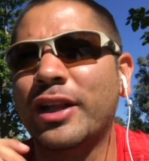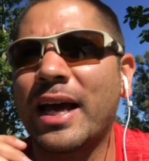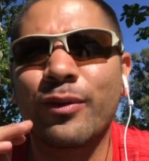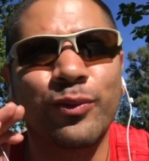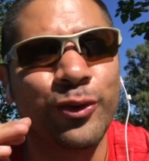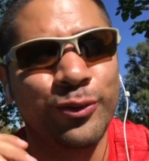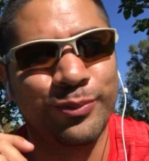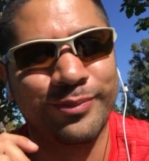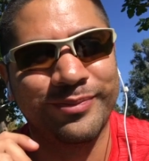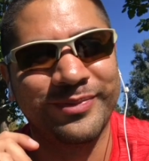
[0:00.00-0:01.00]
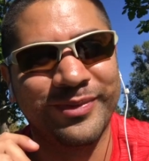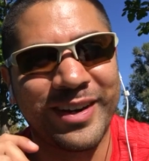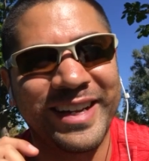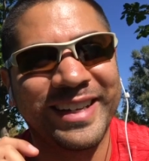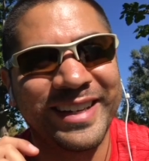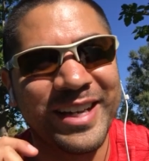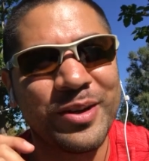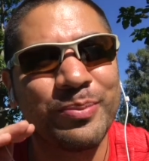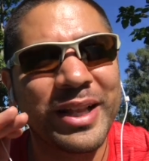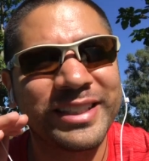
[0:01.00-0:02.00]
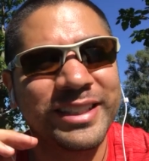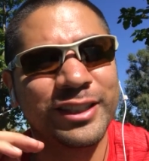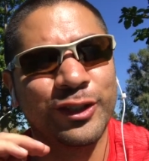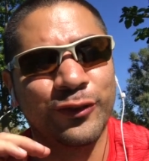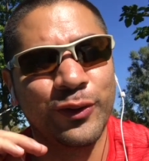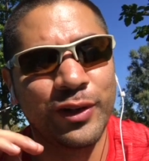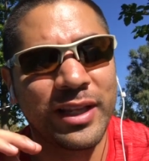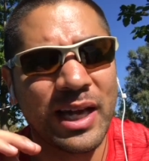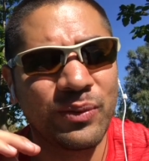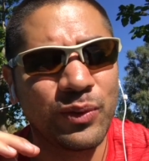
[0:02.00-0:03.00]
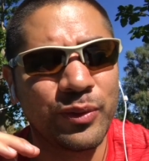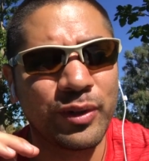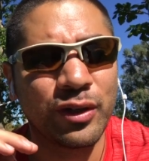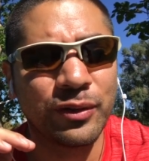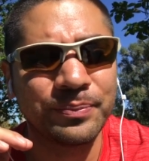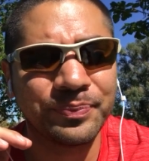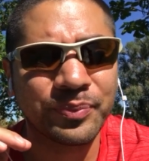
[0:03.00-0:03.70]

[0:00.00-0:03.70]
of thy womb," right? Blessed is the fruit of thy womb, you know?